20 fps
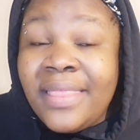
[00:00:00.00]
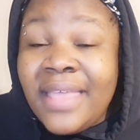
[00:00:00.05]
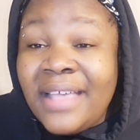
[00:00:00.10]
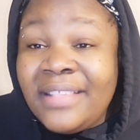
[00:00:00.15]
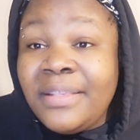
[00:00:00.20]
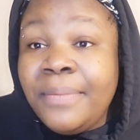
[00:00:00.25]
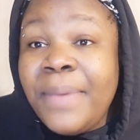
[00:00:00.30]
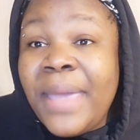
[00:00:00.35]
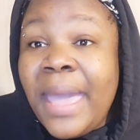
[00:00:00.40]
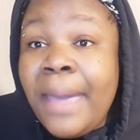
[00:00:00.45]

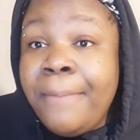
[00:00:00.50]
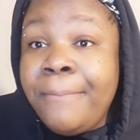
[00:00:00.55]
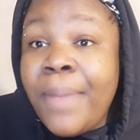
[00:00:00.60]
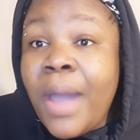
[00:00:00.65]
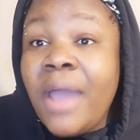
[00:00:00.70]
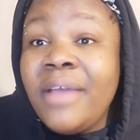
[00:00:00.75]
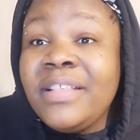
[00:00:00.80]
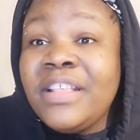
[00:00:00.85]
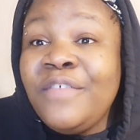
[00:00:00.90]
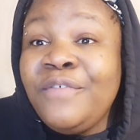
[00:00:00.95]
That's a bit
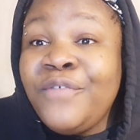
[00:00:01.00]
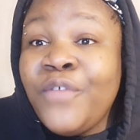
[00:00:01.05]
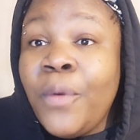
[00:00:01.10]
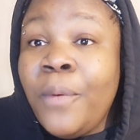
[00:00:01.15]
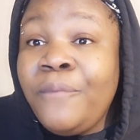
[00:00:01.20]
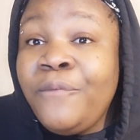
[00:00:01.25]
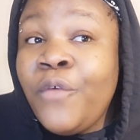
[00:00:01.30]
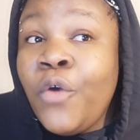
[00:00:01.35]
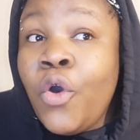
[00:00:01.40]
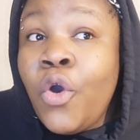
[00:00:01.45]
embarrassing
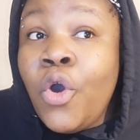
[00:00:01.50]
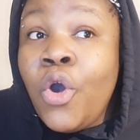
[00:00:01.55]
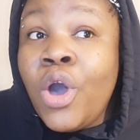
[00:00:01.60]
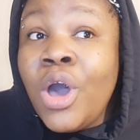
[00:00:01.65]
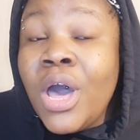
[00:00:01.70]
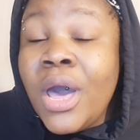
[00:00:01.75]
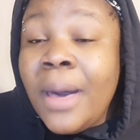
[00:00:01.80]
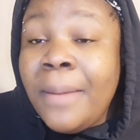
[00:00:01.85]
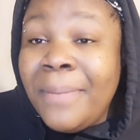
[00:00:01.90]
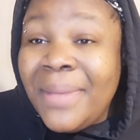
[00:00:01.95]

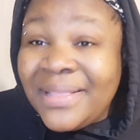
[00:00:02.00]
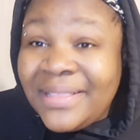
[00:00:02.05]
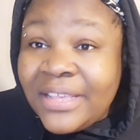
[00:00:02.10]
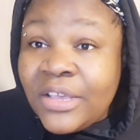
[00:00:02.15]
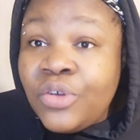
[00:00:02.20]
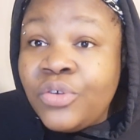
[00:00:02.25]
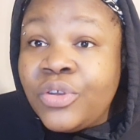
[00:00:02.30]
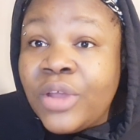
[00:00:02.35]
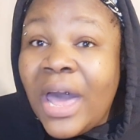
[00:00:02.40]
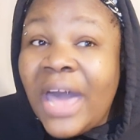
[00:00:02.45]
for
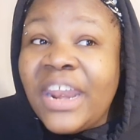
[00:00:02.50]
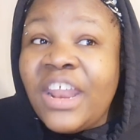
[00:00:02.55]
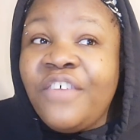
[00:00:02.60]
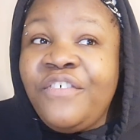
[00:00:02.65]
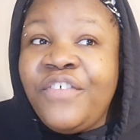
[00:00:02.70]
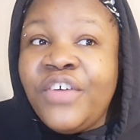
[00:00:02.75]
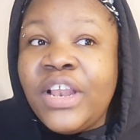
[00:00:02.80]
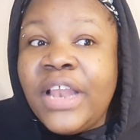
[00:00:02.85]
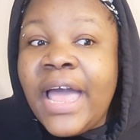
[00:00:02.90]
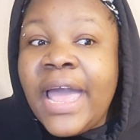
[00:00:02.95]
Matilda. And
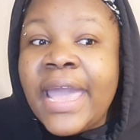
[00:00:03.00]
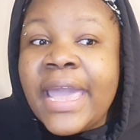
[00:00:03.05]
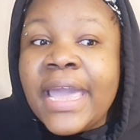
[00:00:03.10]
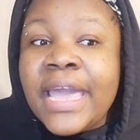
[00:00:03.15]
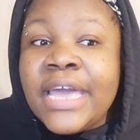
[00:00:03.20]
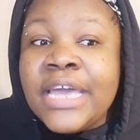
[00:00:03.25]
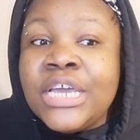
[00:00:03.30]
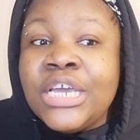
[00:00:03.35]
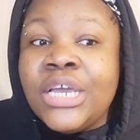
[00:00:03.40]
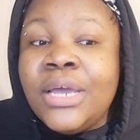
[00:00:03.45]
I feel
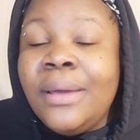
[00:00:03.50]
like